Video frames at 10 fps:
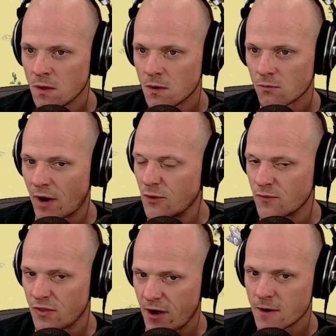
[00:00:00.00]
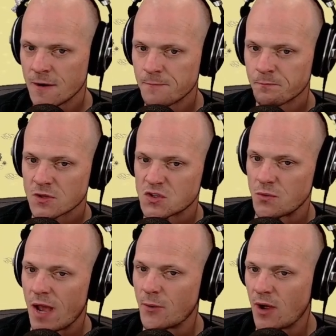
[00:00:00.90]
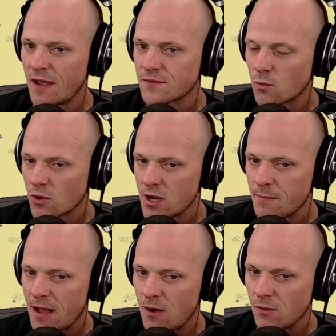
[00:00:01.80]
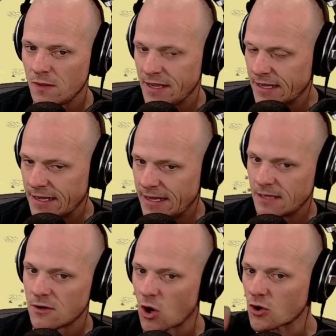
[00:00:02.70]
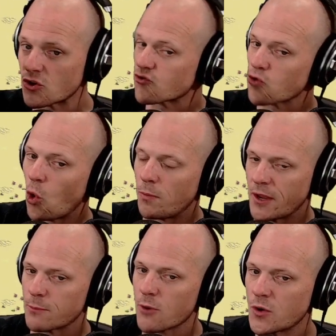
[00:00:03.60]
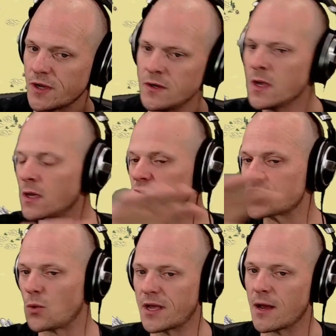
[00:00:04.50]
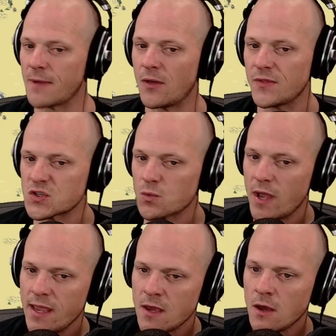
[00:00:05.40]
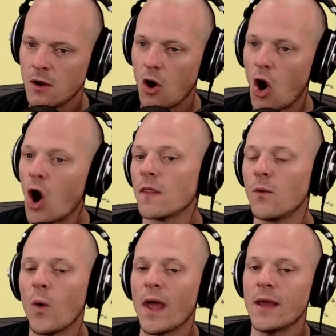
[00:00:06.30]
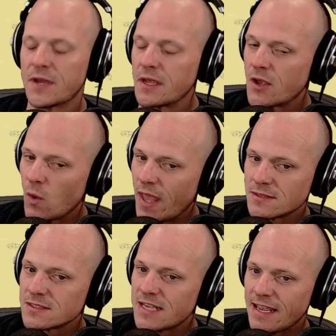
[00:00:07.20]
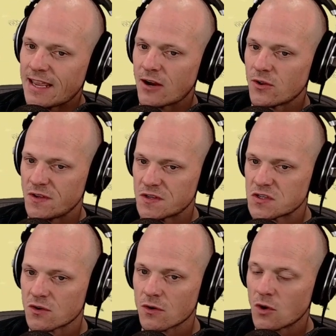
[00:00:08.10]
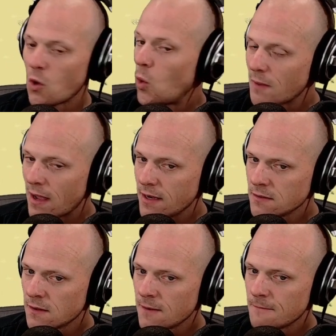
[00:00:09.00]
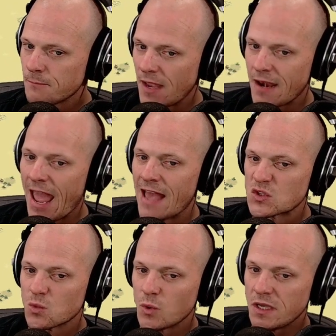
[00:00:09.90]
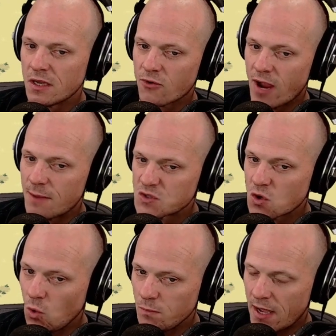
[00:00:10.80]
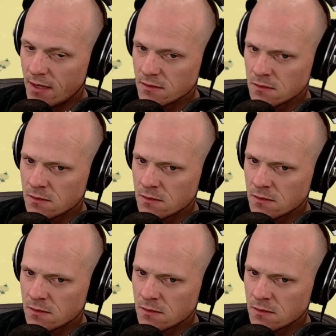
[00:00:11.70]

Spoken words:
Right over there. So now we don't have to worry about like our control being broken. So we come out this way. On the way, we can go ahead and take care of this gold mine. And as we grab this gold mine,